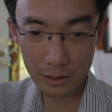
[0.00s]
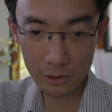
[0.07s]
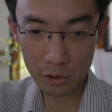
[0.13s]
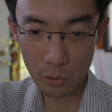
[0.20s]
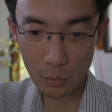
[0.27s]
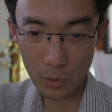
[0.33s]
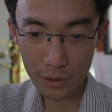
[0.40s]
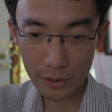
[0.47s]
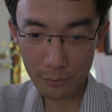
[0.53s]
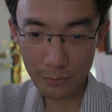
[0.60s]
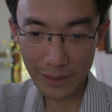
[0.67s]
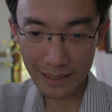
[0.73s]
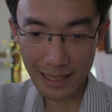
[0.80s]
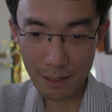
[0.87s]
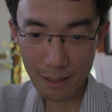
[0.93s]
So what do you
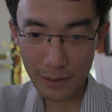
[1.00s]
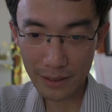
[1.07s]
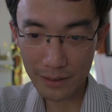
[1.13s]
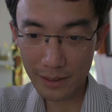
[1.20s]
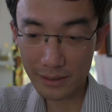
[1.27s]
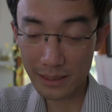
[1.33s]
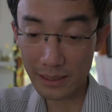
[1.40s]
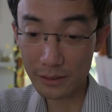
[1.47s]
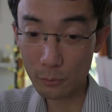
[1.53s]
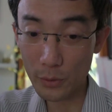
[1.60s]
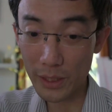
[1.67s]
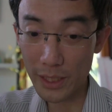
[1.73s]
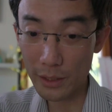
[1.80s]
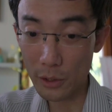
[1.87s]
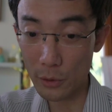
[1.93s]
think? I think this is
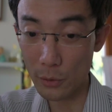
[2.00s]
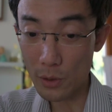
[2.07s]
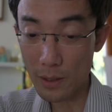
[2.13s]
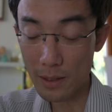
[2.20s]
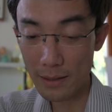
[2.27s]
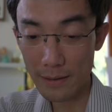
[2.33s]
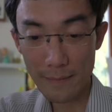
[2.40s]
really cool.